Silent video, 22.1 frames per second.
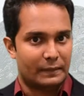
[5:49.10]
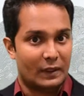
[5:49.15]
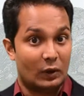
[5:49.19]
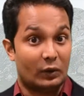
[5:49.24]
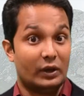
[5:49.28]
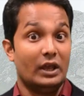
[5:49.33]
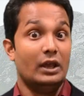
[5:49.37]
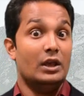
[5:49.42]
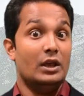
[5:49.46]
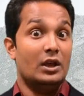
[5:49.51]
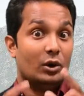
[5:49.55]

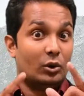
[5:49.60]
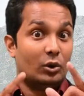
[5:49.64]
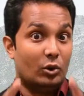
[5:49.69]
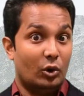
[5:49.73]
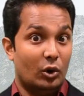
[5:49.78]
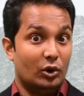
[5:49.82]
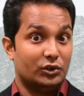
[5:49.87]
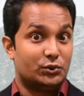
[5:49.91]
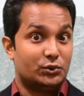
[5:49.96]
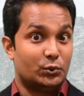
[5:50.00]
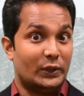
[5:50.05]
Okay,
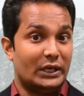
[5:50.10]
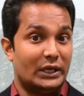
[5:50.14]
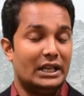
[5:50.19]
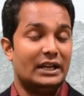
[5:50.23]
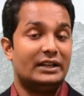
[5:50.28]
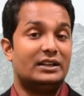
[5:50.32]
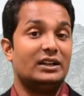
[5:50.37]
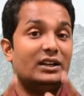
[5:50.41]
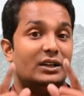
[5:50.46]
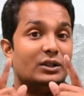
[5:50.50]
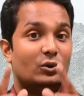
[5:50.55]
course
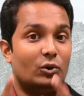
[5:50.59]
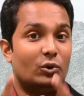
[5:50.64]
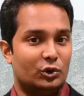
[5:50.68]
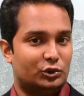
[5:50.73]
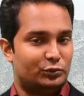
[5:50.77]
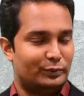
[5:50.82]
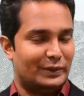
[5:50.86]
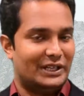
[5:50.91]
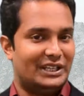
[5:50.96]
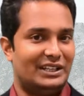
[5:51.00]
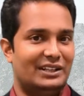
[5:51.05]
related,
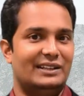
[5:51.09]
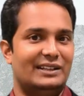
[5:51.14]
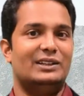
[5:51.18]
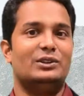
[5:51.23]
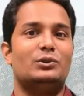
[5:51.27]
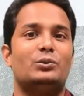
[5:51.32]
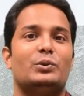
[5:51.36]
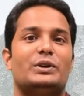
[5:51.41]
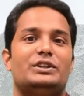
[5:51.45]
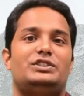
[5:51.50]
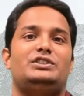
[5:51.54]
course material
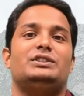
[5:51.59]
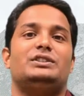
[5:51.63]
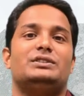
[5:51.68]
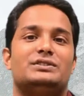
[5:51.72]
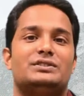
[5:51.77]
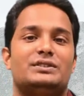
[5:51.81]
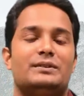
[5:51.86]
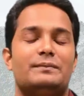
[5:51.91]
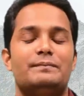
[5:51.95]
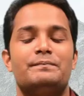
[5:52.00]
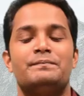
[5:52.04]

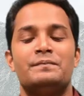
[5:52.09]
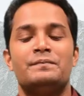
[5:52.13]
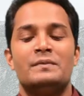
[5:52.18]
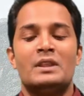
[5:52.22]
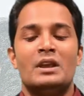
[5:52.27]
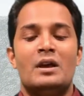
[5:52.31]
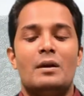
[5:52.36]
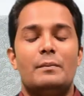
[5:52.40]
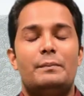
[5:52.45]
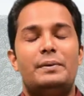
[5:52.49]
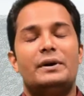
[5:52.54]
questions.
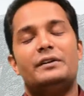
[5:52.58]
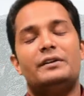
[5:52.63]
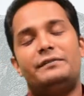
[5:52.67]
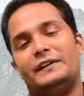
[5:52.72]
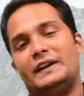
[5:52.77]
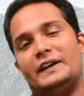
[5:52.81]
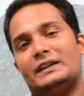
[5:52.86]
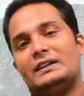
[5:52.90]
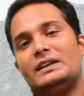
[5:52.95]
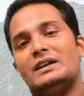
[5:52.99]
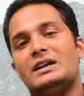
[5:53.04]

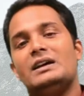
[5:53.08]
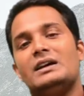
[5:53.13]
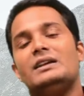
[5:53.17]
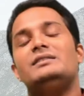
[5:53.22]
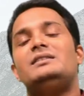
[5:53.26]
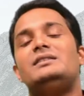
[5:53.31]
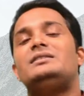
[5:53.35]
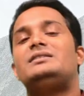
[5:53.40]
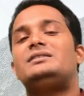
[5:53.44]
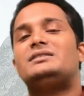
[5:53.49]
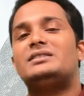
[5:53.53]
Perfect.
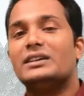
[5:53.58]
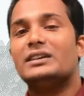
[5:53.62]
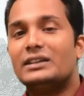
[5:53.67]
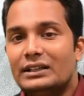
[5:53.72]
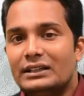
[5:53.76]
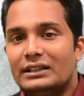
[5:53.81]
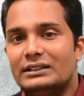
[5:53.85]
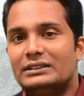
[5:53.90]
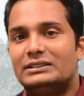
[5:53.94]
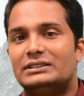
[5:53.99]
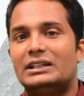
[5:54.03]
The
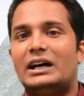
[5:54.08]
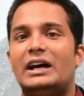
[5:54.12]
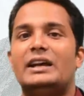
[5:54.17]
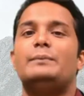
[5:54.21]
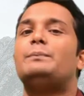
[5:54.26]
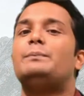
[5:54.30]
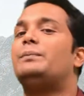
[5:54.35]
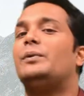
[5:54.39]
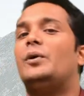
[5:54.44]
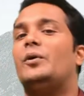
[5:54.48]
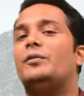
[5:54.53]
second
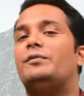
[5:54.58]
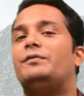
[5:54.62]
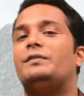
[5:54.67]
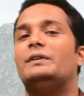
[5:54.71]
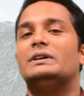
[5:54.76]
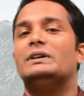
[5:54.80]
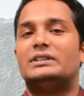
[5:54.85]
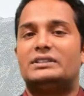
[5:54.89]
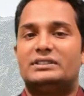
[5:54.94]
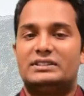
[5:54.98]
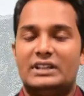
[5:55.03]
type of
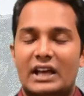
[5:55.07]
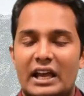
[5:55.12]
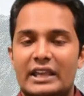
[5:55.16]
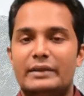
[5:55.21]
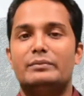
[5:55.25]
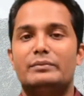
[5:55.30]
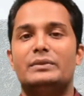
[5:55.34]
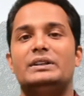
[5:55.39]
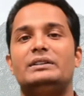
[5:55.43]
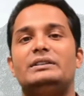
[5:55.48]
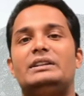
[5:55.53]

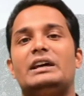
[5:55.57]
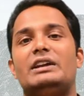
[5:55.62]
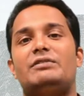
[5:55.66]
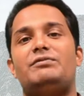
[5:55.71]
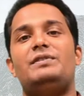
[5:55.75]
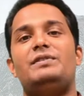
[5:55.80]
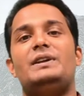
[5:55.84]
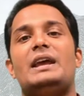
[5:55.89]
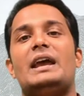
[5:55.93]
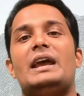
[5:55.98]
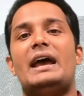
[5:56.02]
assignment
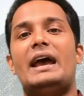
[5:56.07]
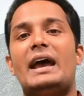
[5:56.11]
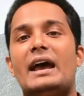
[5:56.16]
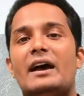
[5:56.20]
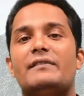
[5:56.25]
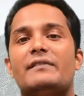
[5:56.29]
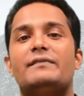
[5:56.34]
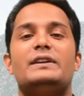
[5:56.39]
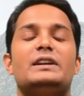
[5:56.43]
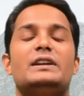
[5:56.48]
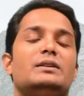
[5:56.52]
that we
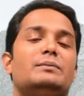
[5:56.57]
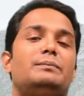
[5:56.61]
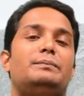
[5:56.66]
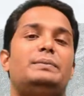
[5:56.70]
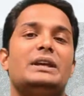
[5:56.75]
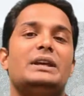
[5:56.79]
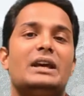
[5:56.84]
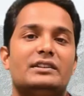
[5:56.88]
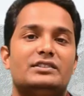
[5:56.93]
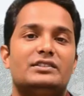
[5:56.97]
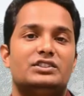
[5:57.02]
have in
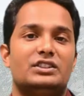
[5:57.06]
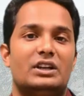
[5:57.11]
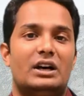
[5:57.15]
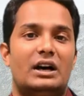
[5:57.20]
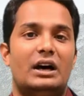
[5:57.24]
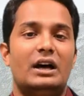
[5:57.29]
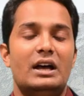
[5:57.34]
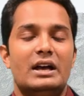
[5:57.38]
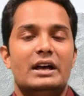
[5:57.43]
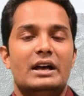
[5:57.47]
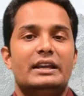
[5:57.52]

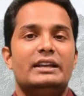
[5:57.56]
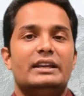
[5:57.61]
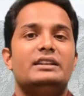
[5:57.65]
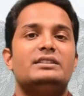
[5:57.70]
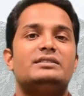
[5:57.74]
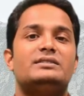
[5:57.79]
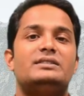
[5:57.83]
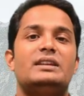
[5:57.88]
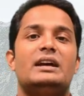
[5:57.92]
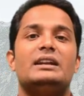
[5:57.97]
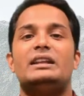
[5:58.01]
Piazza
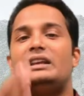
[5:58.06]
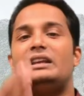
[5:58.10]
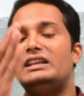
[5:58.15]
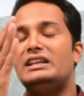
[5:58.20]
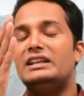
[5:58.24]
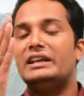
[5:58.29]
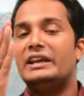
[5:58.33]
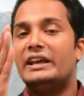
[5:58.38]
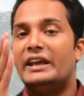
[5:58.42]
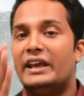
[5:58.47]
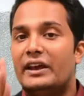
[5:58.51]
is that
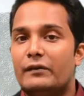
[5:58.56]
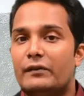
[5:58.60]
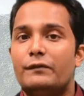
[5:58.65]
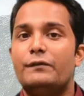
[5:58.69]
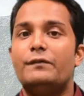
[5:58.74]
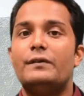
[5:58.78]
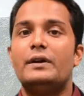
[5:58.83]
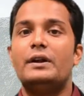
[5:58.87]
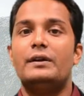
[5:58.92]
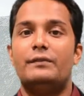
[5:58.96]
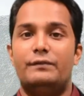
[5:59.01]
in
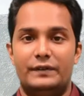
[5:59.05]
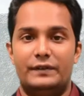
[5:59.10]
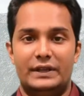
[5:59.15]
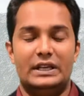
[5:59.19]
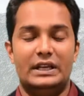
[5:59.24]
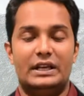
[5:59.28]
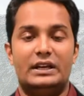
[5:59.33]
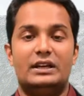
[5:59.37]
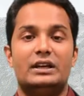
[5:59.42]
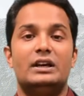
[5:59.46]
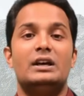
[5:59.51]
every
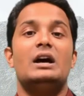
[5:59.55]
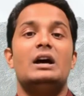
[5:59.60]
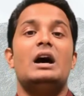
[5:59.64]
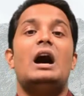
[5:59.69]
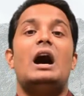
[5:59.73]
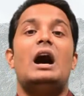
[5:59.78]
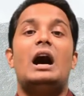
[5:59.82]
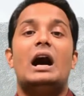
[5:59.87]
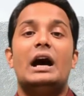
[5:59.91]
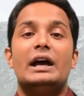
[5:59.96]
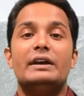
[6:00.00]
week
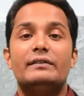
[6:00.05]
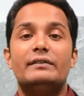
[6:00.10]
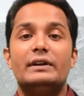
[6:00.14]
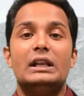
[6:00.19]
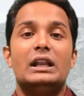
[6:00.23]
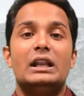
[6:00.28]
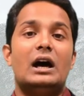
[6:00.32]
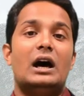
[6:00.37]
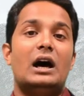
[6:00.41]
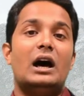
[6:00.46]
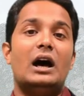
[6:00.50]
I
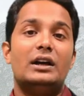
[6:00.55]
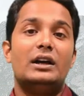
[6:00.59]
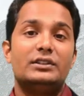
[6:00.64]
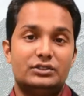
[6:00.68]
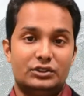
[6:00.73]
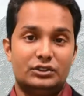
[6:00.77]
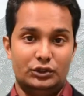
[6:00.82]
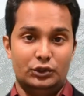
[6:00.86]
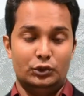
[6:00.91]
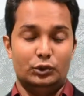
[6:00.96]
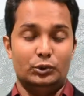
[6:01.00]
will
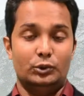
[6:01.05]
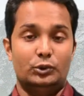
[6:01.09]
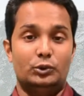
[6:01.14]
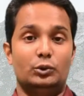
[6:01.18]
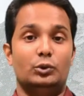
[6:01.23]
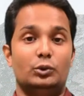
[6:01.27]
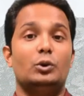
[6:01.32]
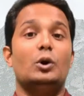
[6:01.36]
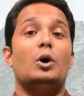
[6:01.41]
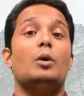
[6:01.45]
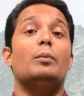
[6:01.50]
ask you
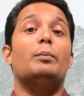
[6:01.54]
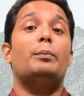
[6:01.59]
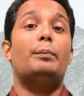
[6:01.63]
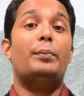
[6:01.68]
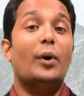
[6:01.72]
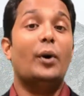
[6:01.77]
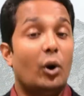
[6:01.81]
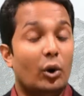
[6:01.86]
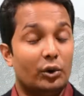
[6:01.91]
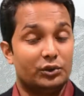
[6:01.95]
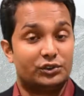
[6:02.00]
to
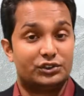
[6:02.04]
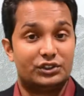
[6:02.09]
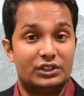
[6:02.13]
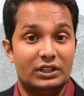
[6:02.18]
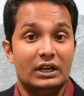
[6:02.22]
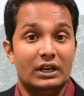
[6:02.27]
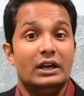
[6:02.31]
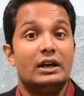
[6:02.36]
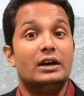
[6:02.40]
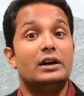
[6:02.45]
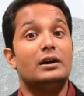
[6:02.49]
post
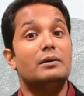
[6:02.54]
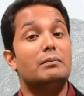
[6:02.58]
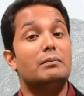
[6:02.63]
a